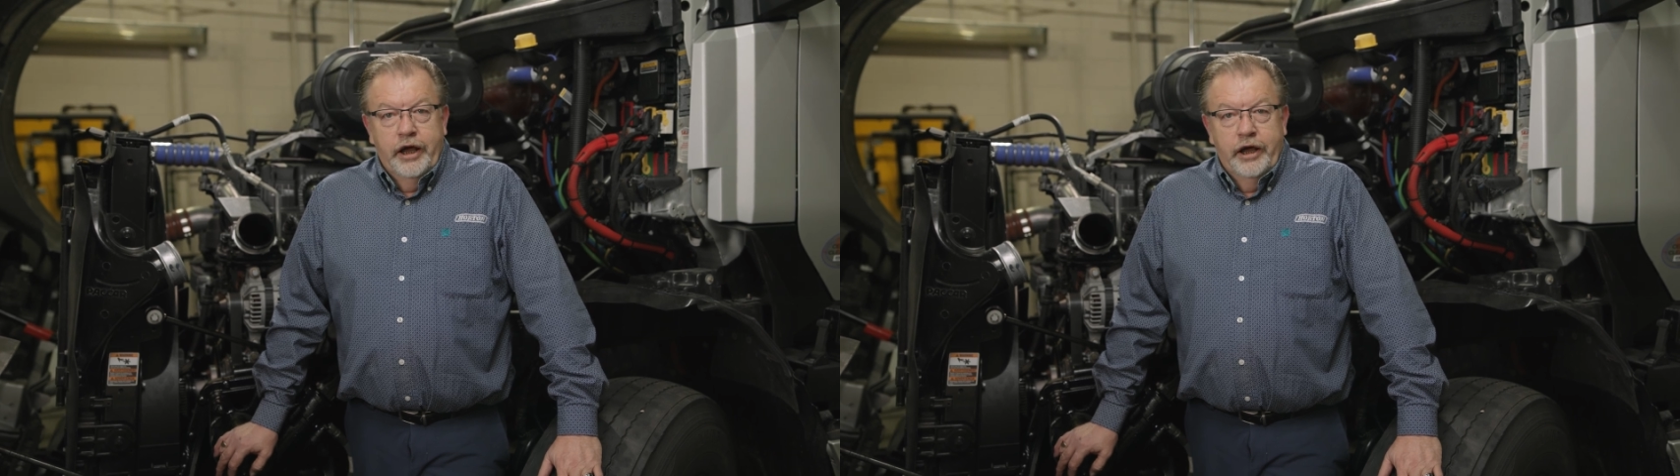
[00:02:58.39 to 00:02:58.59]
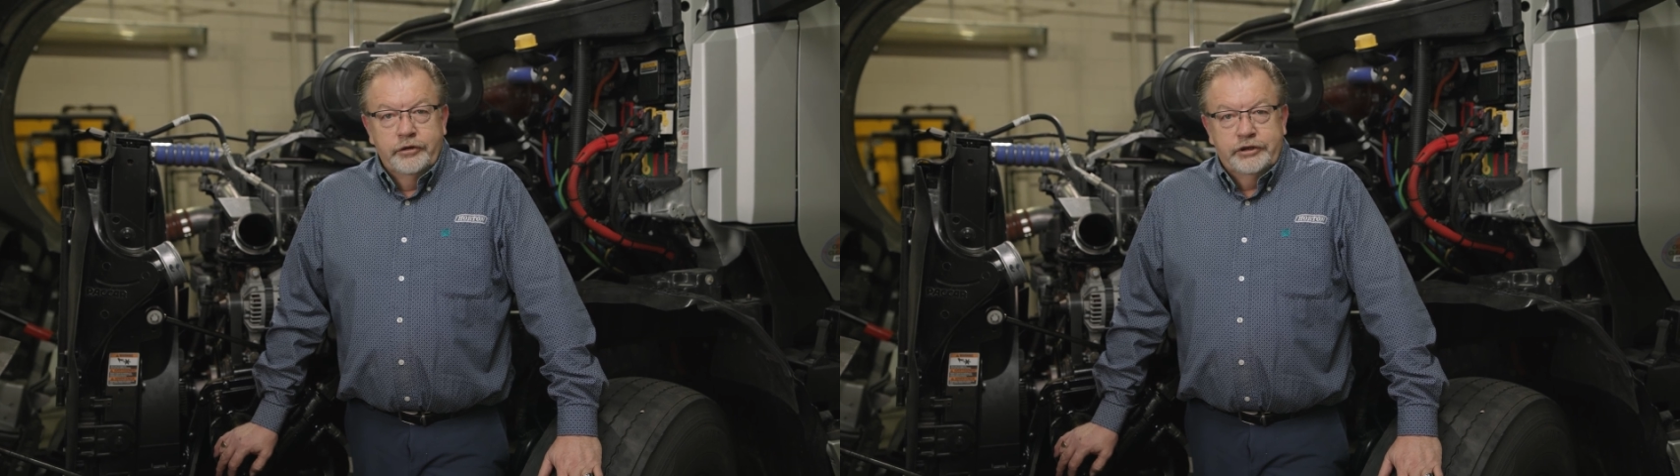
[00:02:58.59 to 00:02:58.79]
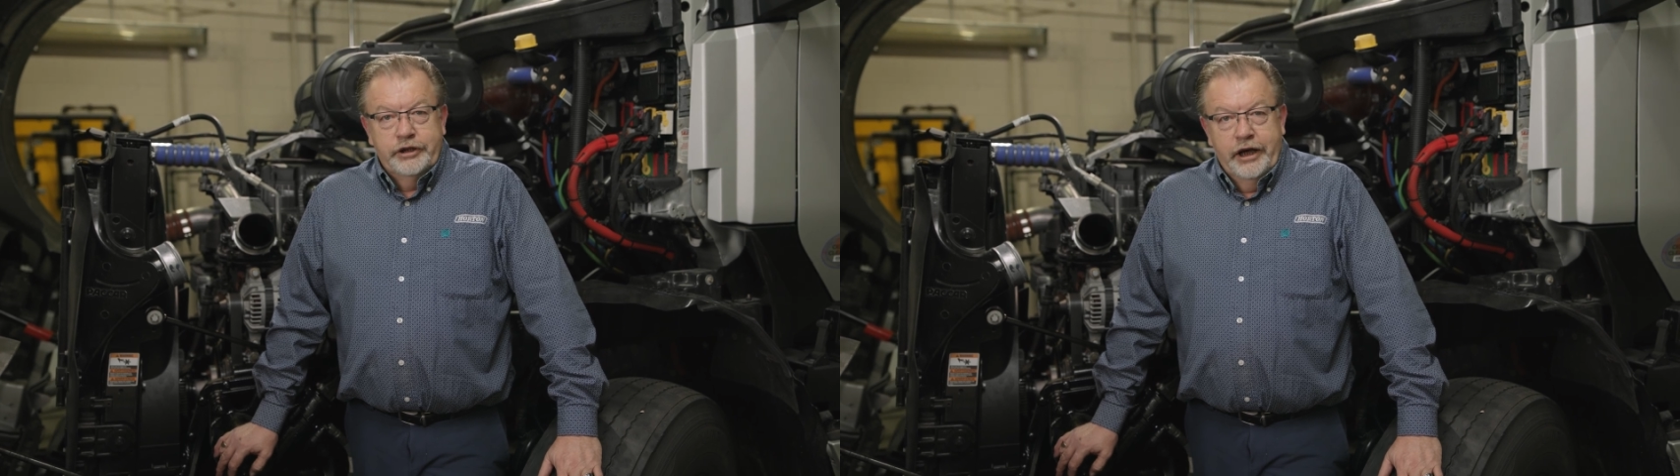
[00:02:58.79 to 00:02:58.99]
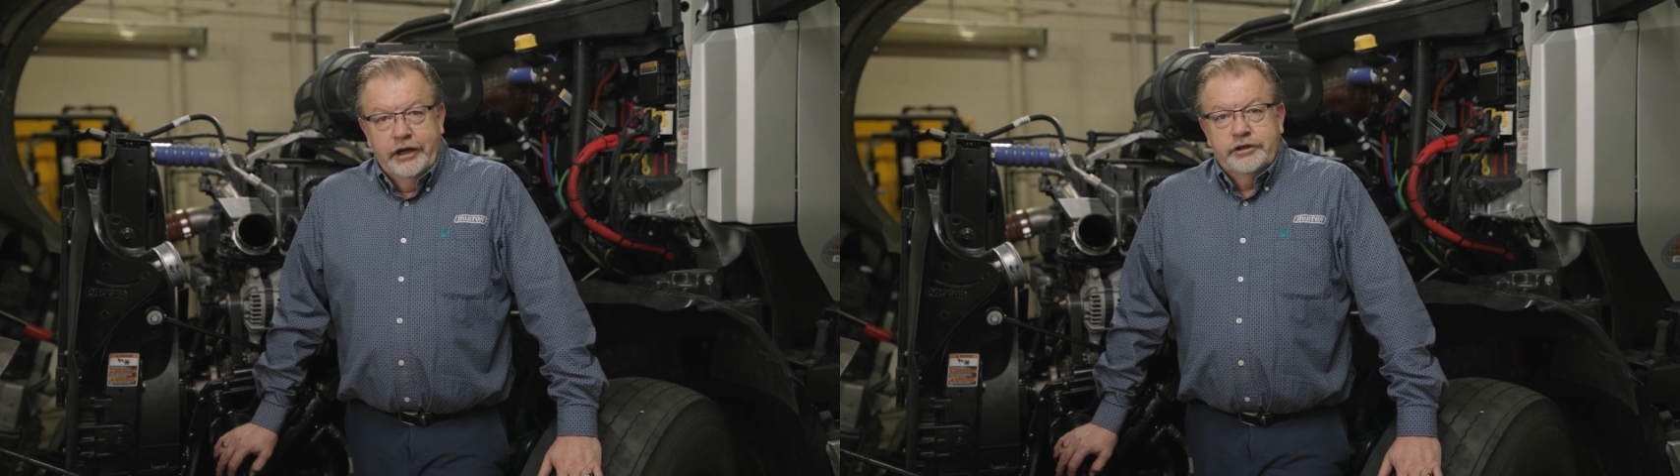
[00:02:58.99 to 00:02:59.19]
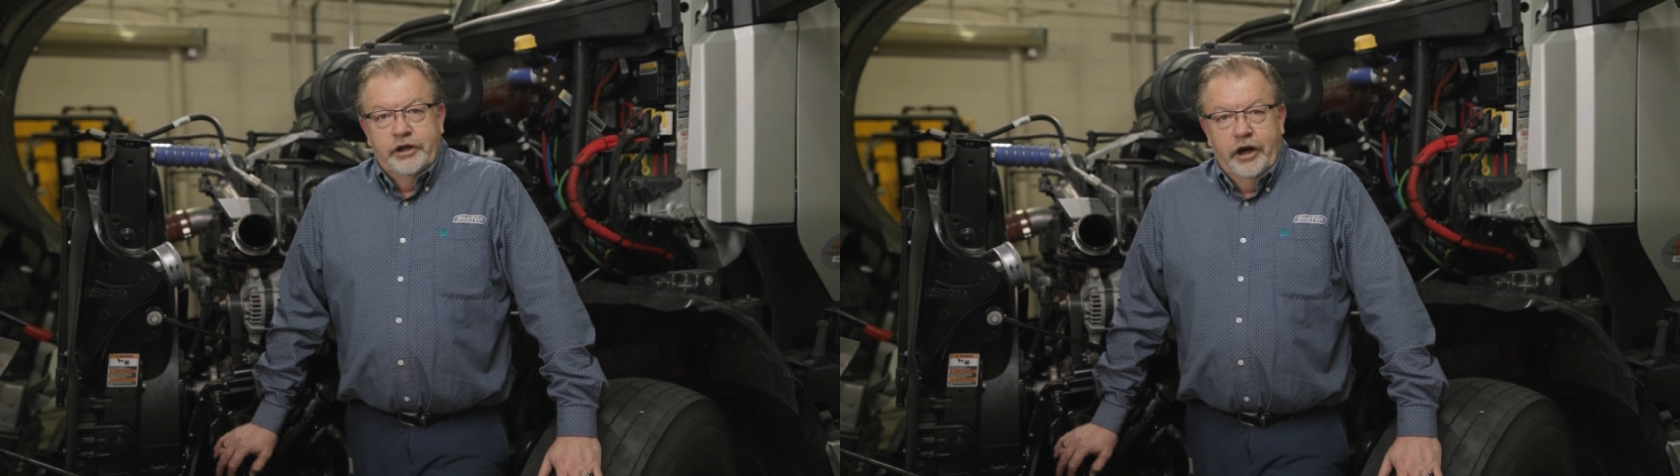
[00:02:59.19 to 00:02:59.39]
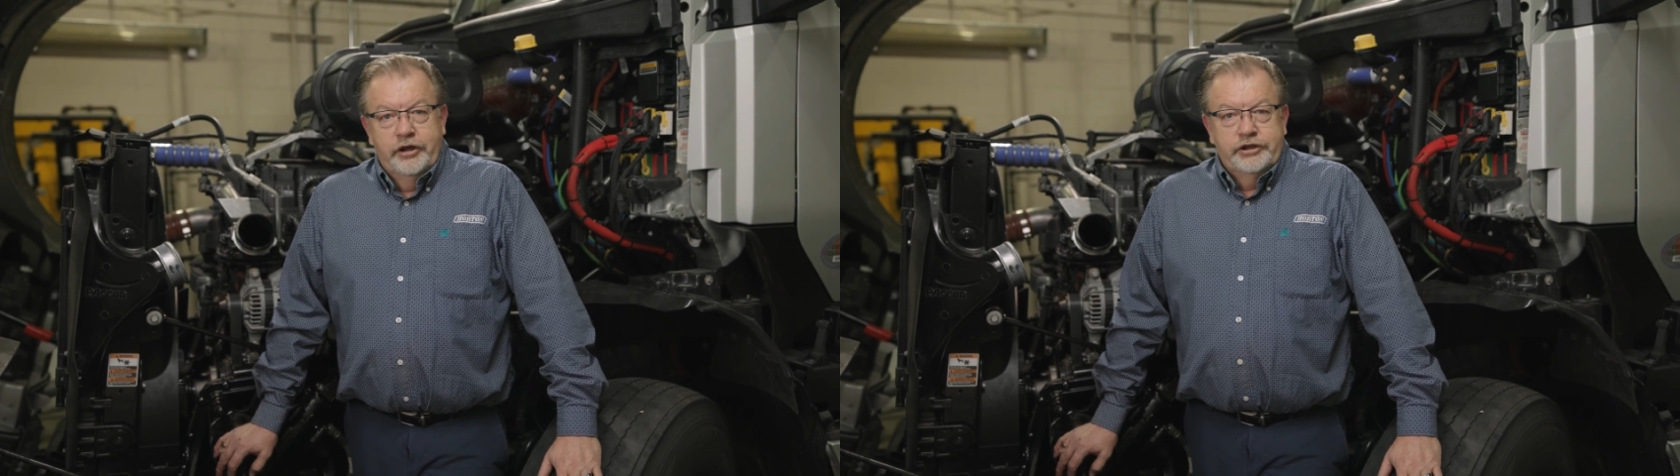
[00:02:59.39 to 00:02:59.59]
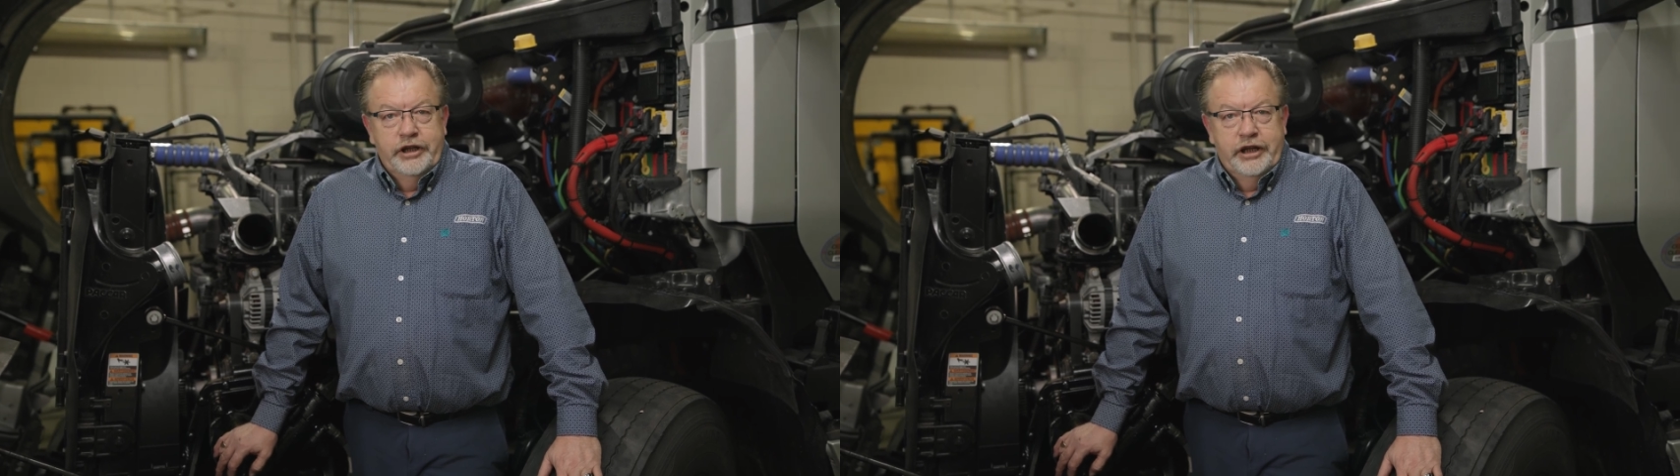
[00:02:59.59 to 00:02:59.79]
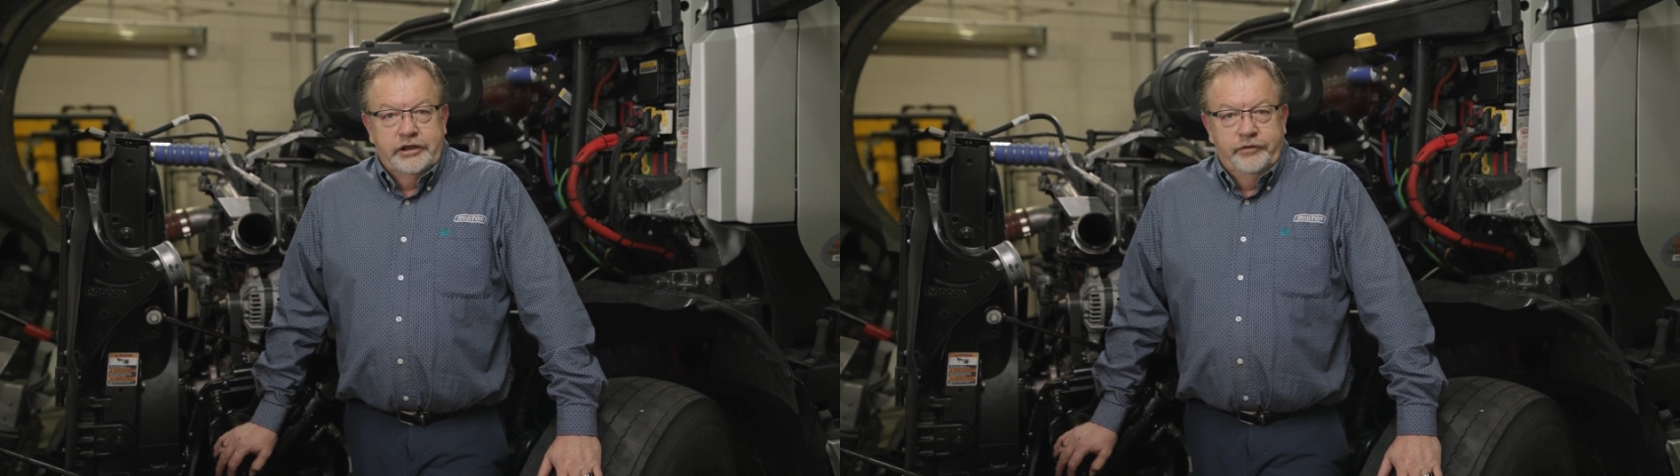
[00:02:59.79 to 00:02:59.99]
LCX and
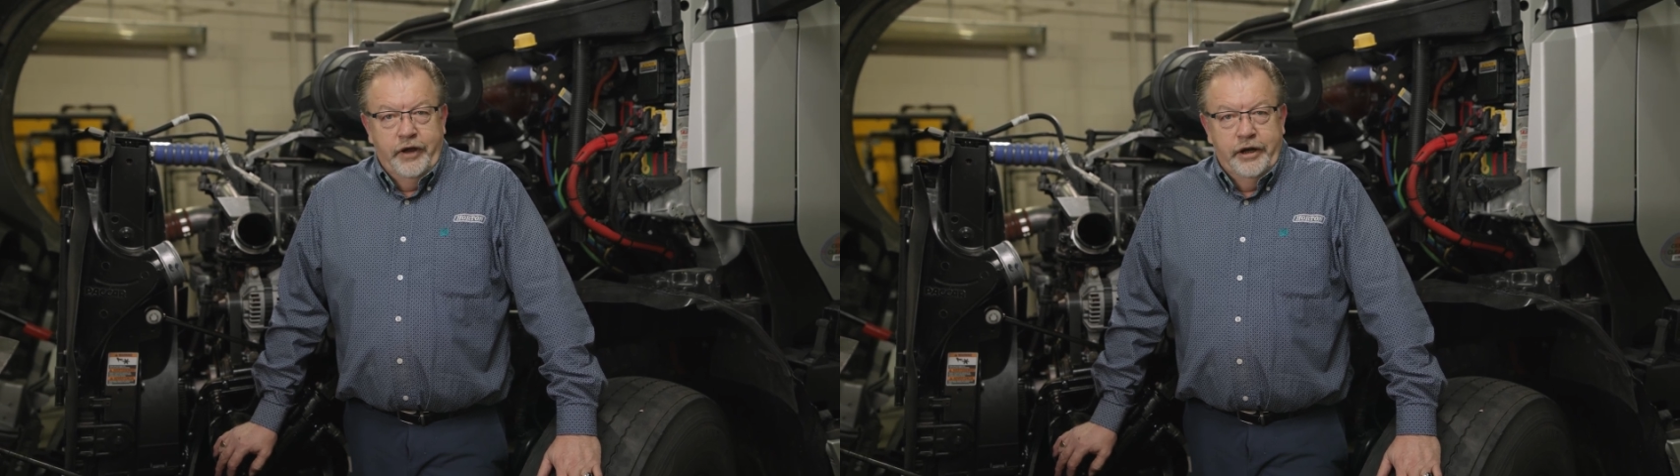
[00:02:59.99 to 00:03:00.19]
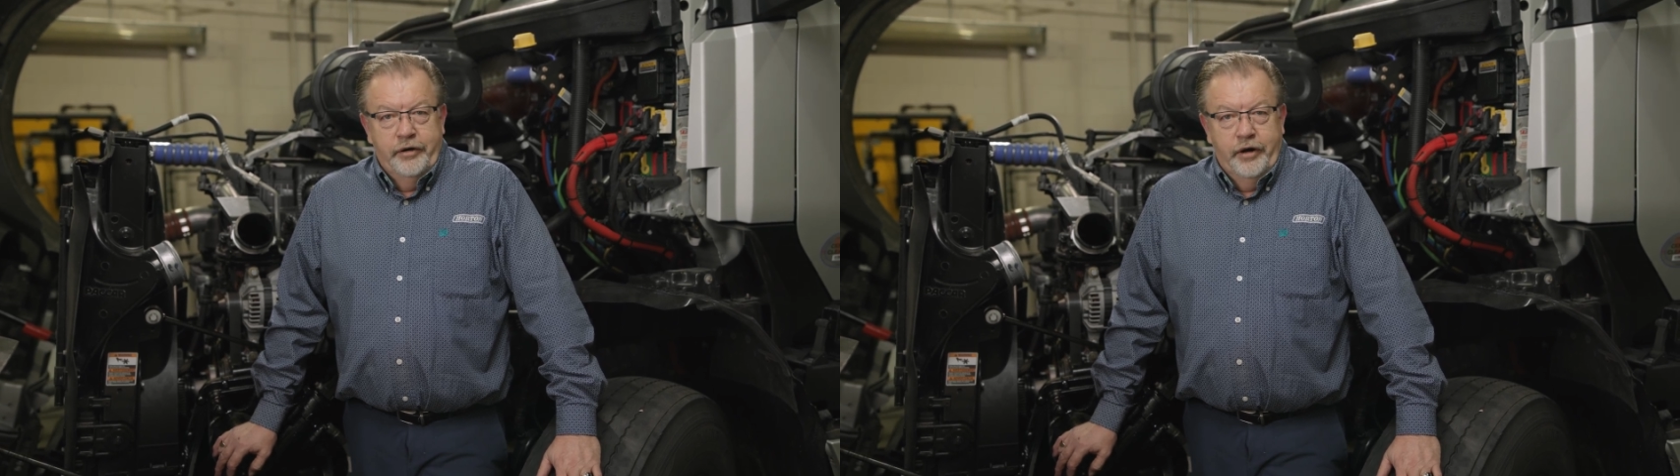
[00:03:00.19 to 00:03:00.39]
RCX fan